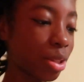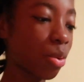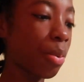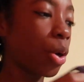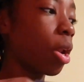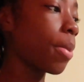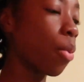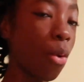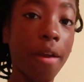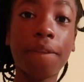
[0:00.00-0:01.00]
is what we're going to be
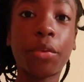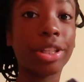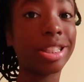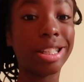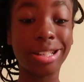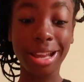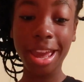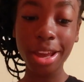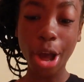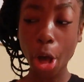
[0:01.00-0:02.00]
wearing for
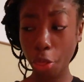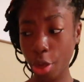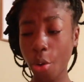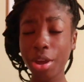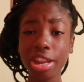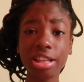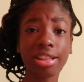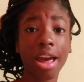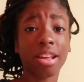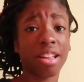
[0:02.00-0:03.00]
today. Although it is
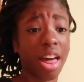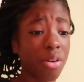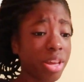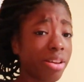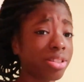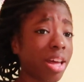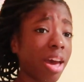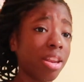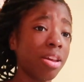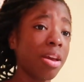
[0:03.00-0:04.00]
kind of cloudy
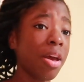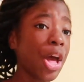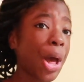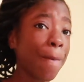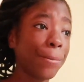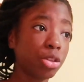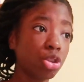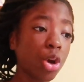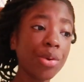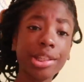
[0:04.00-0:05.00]
outside, but you
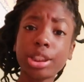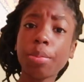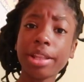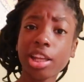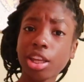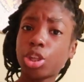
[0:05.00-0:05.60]
know, we can still be looking